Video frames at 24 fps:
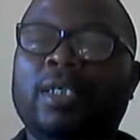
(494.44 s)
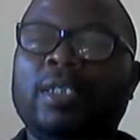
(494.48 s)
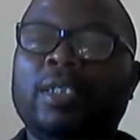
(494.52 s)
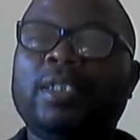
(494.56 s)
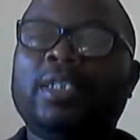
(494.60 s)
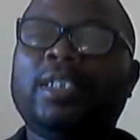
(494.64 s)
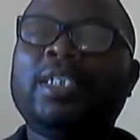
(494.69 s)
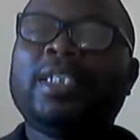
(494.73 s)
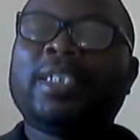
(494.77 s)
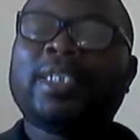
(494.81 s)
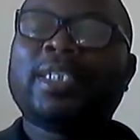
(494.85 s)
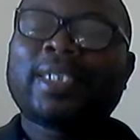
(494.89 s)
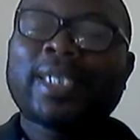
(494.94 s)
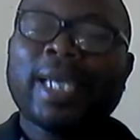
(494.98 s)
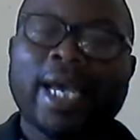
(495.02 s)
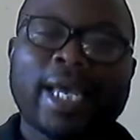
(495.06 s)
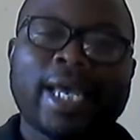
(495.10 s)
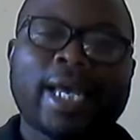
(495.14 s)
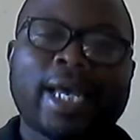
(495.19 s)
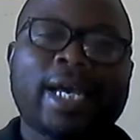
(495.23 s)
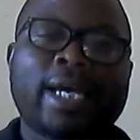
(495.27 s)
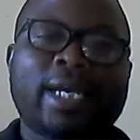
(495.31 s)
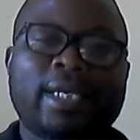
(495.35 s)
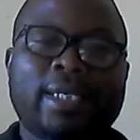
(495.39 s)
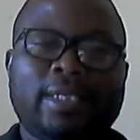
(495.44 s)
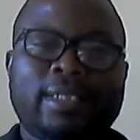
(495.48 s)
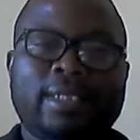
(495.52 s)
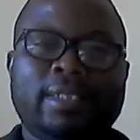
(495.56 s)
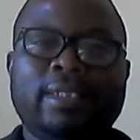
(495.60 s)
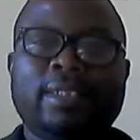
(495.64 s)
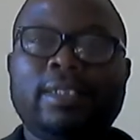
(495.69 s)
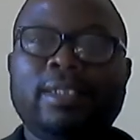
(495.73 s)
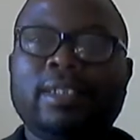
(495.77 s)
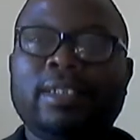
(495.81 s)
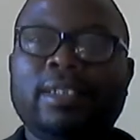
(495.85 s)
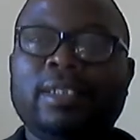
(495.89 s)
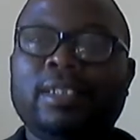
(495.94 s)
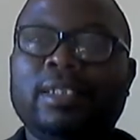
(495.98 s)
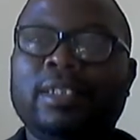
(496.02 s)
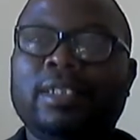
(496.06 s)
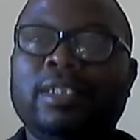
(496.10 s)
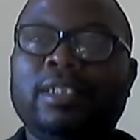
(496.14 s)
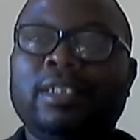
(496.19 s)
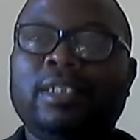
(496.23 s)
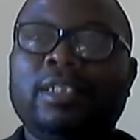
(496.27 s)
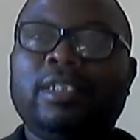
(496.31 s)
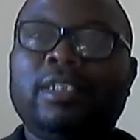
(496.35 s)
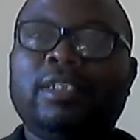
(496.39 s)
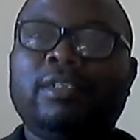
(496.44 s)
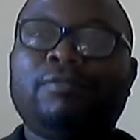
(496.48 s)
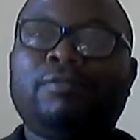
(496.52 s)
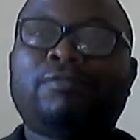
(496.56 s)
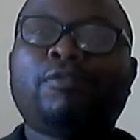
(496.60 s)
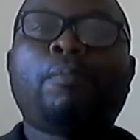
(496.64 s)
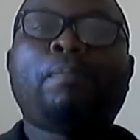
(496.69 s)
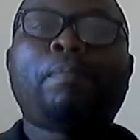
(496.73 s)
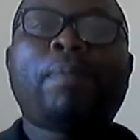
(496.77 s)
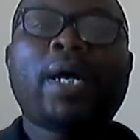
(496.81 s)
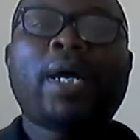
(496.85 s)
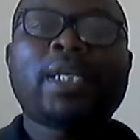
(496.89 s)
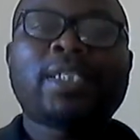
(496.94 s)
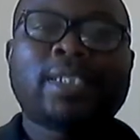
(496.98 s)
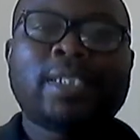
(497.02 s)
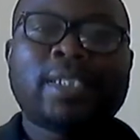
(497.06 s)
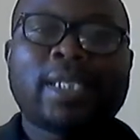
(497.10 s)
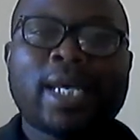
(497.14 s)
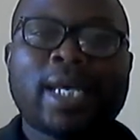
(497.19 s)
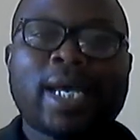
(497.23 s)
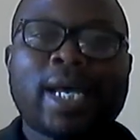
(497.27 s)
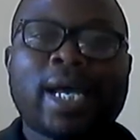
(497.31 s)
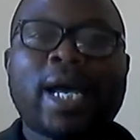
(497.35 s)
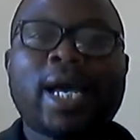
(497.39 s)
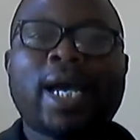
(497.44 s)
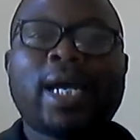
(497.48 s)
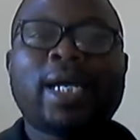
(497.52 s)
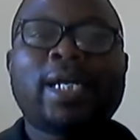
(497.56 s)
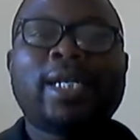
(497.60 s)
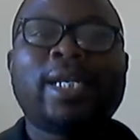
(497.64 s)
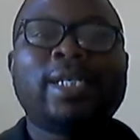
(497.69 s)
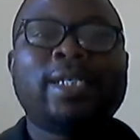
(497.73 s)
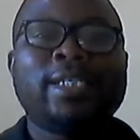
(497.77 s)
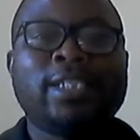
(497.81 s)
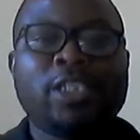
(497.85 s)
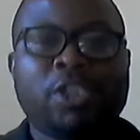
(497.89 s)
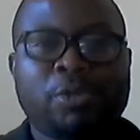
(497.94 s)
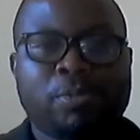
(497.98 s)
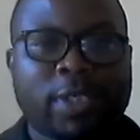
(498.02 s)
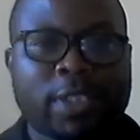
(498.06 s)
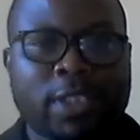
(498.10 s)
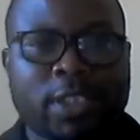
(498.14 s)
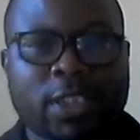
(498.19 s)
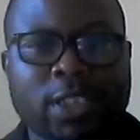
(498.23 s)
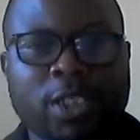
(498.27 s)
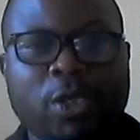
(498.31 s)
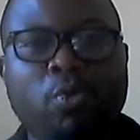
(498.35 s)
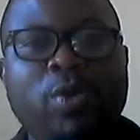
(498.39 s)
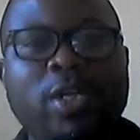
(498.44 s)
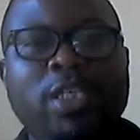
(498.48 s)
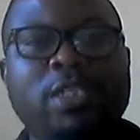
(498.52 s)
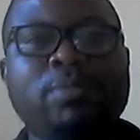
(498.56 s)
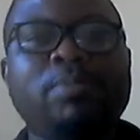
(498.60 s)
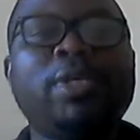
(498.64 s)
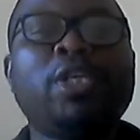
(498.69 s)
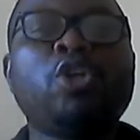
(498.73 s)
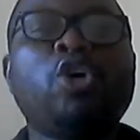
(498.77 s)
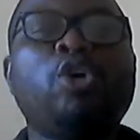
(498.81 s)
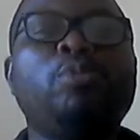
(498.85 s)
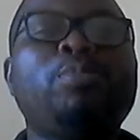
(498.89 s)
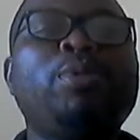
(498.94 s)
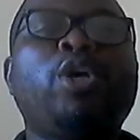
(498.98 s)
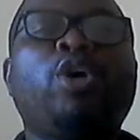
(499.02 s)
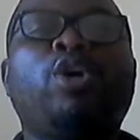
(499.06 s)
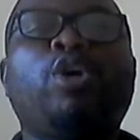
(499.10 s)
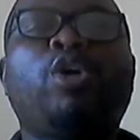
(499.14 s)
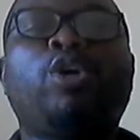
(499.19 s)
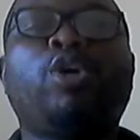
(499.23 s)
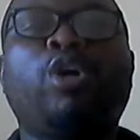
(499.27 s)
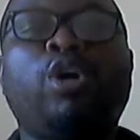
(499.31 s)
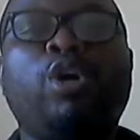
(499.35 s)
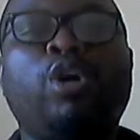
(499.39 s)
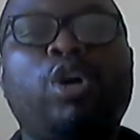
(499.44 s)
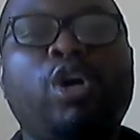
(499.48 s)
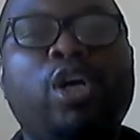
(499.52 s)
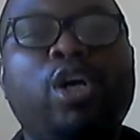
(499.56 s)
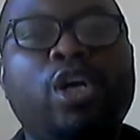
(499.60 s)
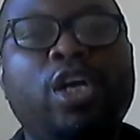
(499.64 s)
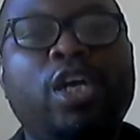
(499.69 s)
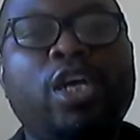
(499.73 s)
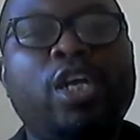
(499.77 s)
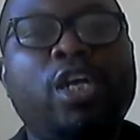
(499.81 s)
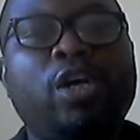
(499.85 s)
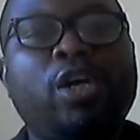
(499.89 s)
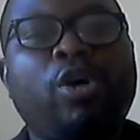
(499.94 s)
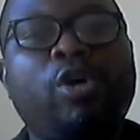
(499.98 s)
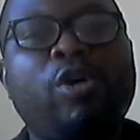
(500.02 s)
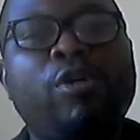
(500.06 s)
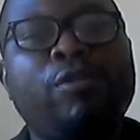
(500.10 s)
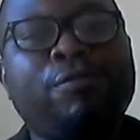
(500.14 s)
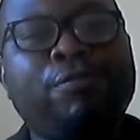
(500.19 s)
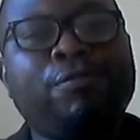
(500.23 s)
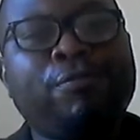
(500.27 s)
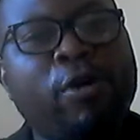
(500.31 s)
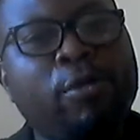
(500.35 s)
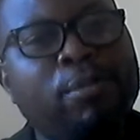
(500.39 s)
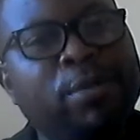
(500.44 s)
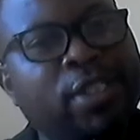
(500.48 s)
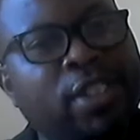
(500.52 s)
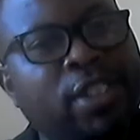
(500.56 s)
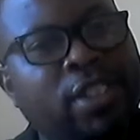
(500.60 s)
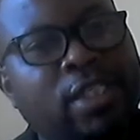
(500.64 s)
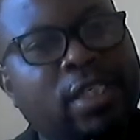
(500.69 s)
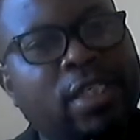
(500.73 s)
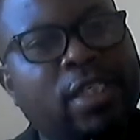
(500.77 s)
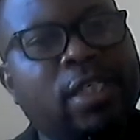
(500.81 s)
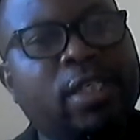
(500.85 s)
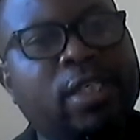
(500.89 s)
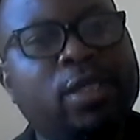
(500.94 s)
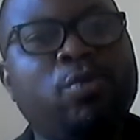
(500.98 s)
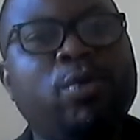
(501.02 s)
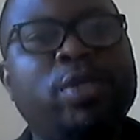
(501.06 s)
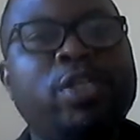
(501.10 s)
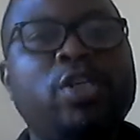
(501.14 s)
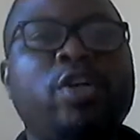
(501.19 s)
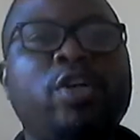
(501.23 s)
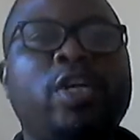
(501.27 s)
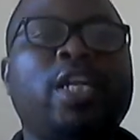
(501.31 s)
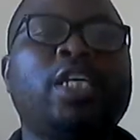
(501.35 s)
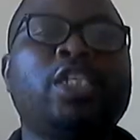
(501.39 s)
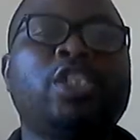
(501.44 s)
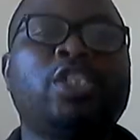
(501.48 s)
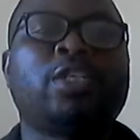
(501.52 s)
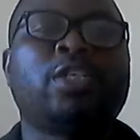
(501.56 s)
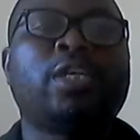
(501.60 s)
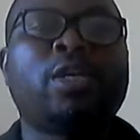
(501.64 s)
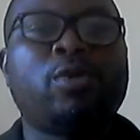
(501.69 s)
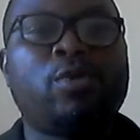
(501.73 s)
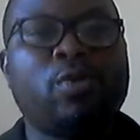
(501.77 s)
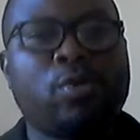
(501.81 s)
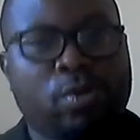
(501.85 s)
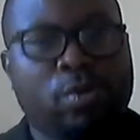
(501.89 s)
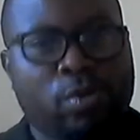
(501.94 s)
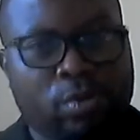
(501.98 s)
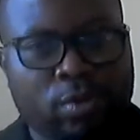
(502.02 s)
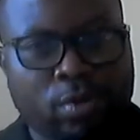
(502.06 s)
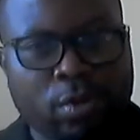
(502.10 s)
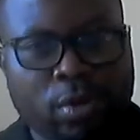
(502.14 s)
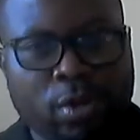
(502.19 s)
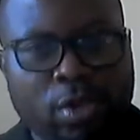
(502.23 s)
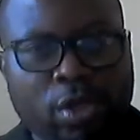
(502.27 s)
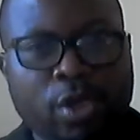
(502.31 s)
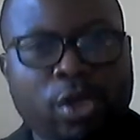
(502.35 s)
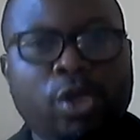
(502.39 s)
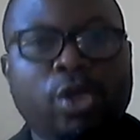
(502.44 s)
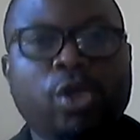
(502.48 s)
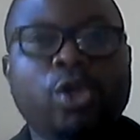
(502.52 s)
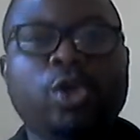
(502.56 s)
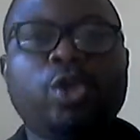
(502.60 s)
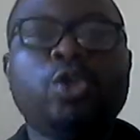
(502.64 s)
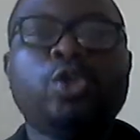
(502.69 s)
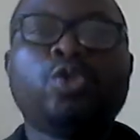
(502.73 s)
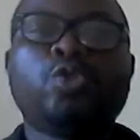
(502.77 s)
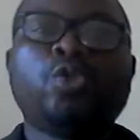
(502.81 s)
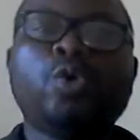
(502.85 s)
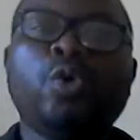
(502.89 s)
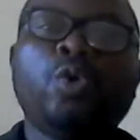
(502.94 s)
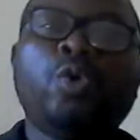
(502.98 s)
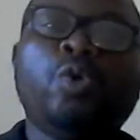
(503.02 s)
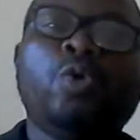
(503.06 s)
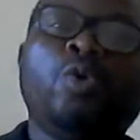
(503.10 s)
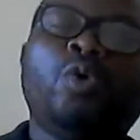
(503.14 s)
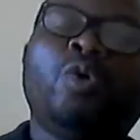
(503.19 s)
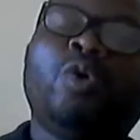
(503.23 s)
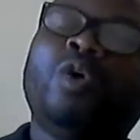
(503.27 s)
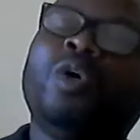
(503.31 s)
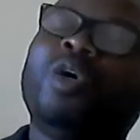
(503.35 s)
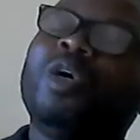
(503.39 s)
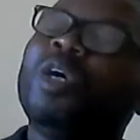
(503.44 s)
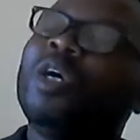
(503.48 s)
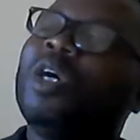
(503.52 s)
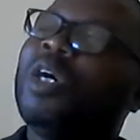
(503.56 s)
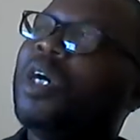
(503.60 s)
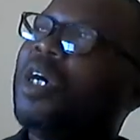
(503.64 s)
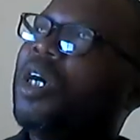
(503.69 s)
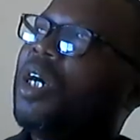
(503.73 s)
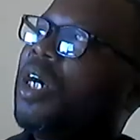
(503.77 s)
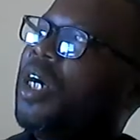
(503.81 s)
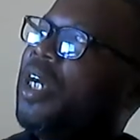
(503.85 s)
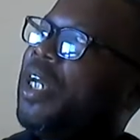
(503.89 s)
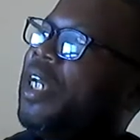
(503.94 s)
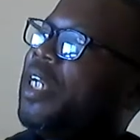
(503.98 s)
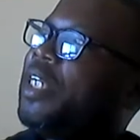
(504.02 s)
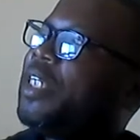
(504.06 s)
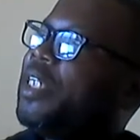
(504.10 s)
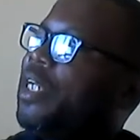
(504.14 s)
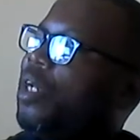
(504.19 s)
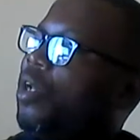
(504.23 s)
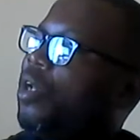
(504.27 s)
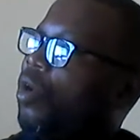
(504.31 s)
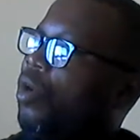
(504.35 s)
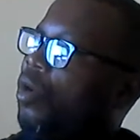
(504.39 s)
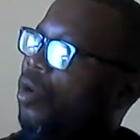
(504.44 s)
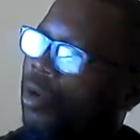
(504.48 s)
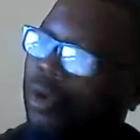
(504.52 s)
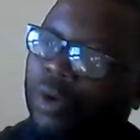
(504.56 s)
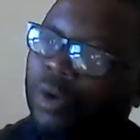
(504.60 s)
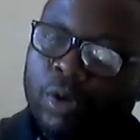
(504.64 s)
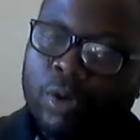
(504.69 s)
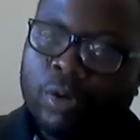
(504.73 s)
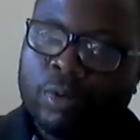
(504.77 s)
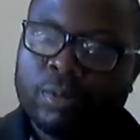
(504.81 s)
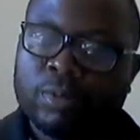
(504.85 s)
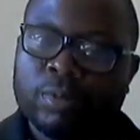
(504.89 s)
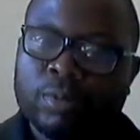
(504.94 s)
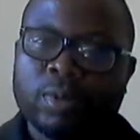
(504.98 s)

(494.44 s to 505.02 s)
desire for personal aggrandizement, which may not be in conformity with the organizational goals. So, in the long run,